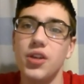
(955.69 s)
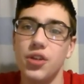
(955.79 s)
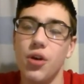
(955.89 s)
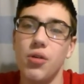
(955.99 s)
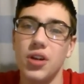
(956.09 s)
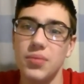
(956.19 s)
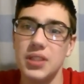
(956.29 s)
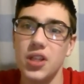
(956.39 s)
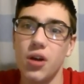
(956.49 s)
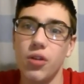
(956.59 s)
you're not going to be
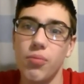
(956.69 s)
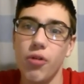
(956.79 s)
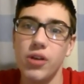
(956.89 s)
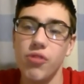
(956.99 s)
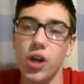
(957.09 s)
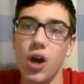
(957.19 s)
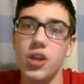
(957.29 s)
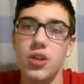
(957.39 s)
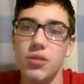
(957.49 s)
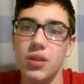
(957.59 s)
stuck on the brake run
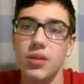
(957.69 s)
are you?